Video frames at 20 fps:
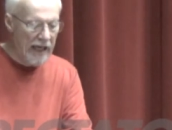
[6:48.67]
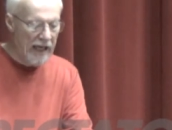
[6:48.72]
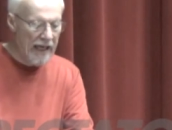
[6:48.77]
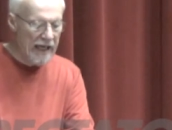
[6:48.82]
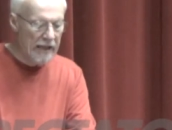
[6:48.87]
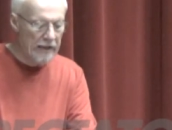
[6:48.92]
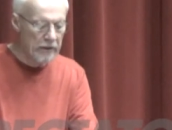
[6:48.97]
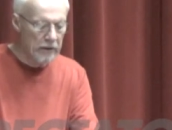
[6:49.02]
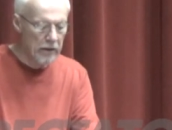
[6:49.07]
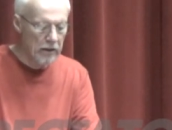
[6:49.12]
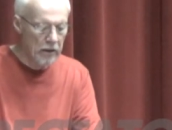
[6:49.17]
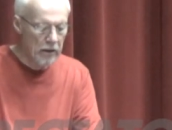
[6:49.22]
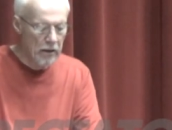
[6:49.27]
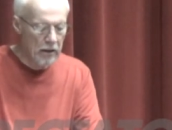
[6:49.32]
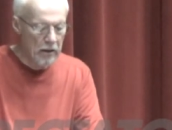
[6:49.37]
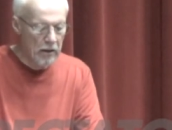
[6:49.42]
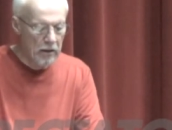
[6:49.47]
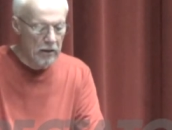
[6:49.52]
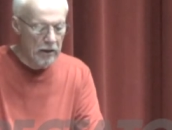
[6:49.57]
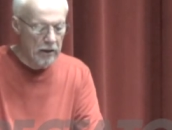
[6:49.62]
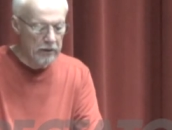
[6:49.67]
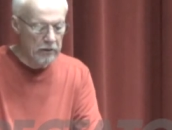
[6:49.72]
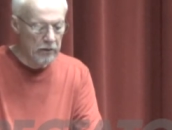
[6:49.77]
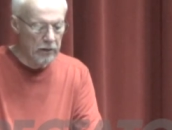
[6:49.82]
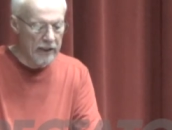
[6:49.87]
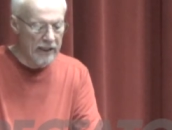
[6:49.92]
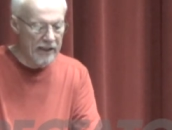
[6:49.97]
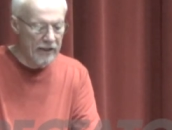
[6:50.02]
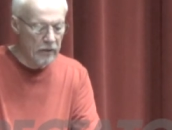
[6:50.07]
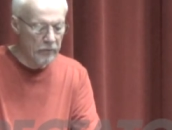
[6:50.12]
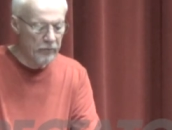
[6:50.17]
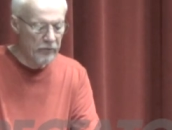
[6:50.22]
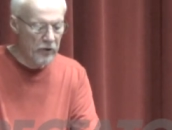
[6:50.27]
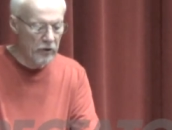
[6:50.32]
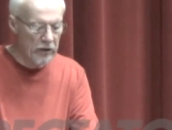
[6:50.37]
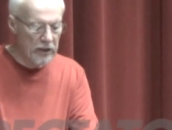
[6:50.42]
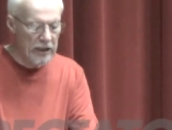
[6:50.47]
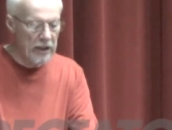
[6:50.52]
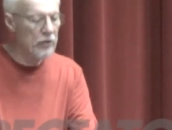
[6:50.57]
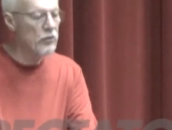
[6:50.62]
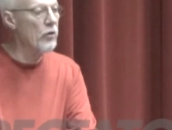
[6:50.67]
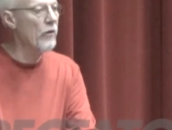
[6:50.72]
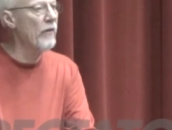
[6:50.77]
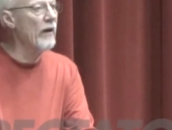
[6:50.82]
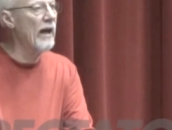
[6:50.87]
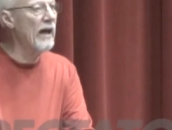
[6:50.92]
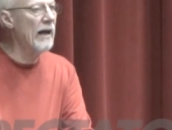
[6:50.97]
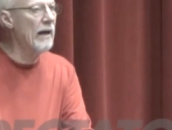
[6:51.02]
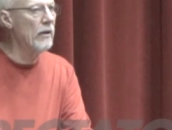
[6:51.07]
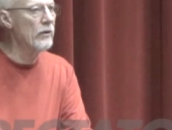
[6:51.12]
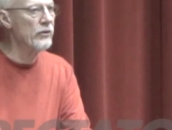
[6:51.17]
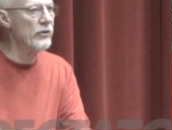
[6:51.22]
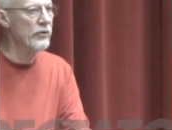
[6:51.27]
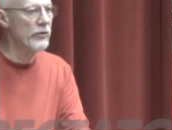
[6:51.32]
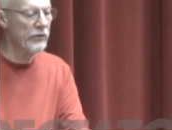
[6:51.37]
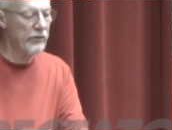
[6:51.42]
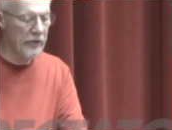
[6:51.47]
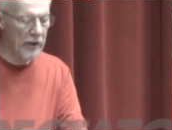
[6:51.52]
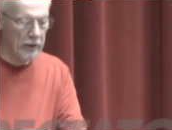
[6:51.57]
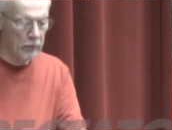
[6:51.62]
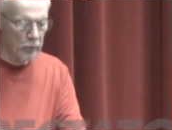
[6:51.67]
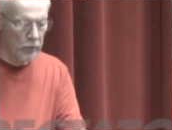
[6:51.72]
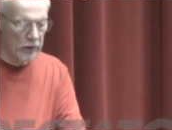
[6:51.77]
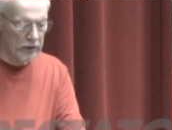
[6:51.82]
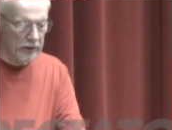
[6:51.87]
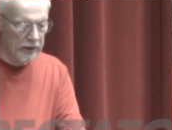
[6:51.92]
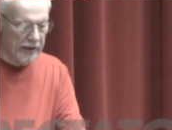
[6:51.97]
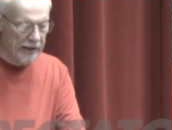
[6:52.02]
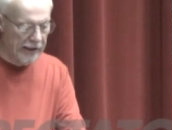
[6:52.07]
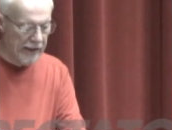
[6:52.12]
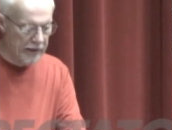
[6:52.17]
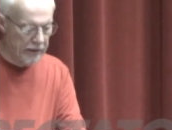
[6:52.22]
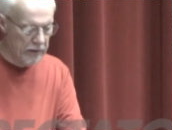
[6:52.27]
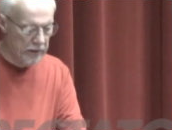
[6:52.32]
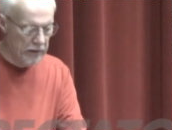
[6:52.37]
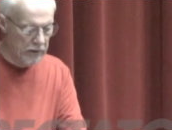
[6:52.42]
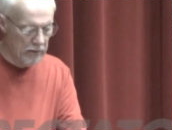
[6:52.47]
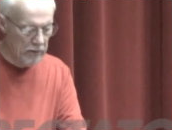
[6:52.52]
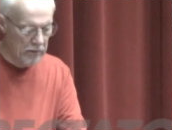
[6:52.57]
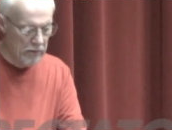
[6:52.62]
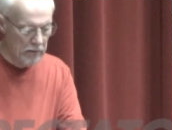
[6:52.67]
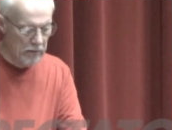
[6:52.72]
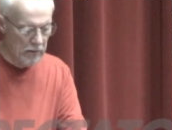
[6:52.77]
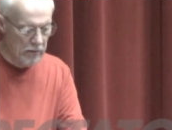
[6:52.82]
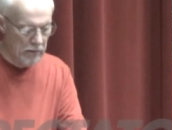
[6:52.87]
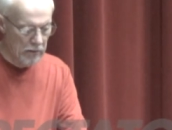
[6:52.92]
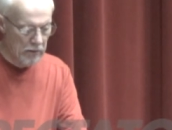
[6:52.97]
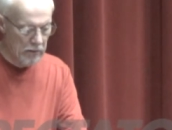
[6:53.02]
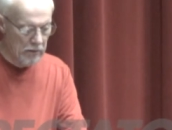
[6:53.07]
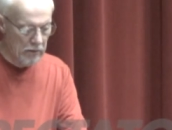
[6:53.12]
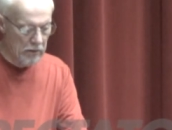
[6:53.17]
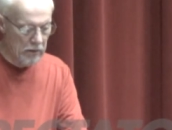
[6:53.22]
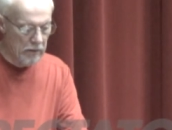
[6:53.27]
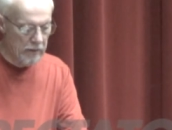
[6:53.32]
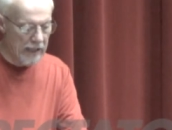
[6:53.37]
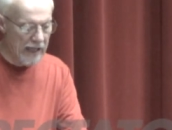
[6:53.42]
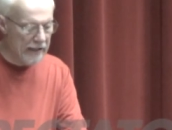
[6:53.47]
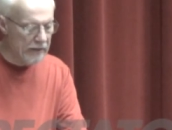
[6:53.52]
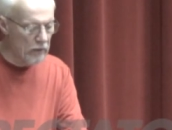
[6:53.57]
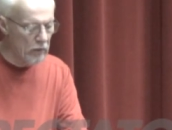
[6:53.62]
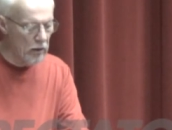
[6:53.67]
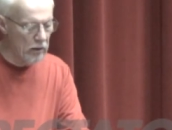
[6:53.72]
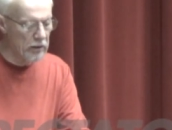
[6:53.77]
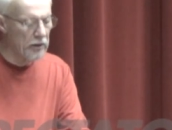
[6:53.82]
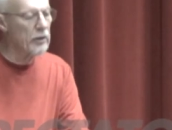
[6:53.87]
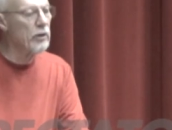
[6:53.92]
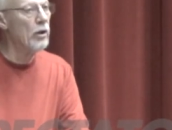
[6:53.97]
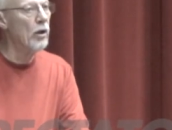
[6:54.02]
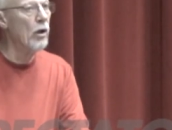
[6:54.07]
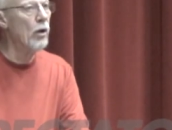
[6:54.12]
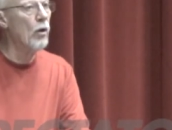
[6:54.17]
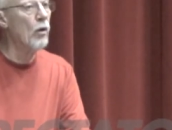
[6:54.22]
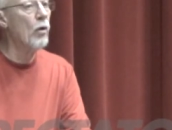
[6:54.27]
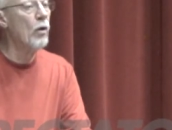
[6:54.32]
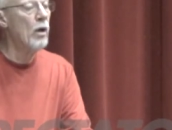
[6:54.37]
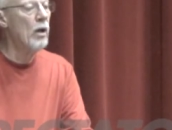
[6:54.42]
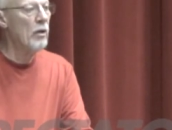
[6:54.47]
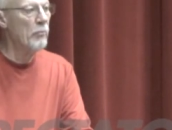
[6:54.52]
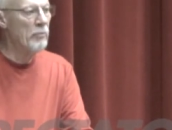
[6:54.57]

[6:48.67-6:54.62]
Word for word: hand and led him to each of the houses that were lit. That long ago,